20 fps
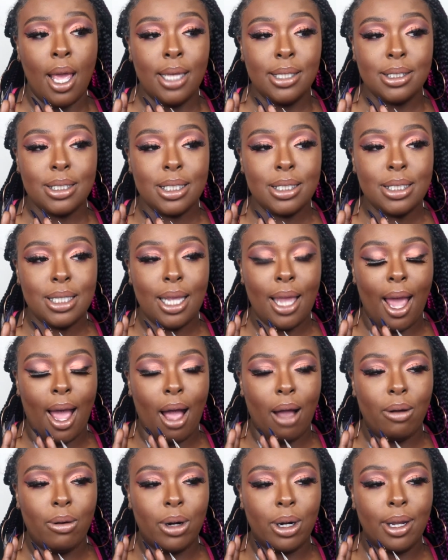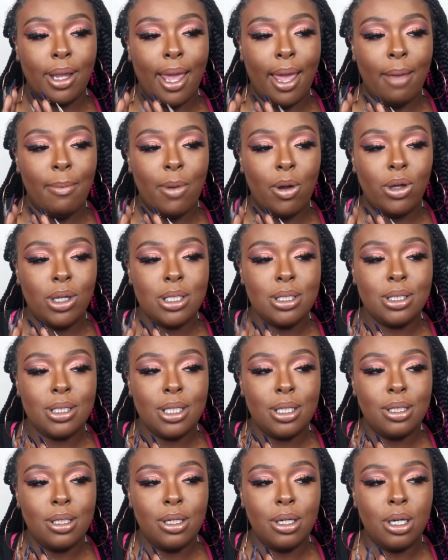16-hour Camo
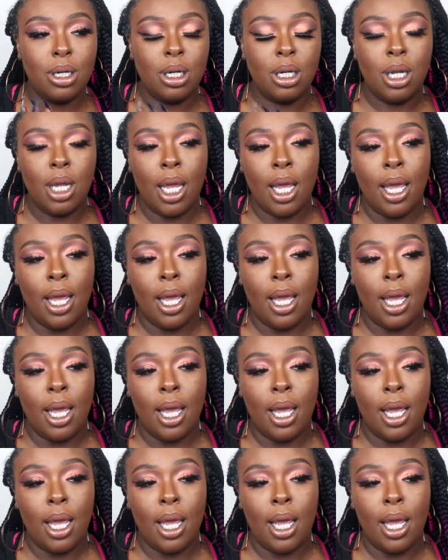Concealer.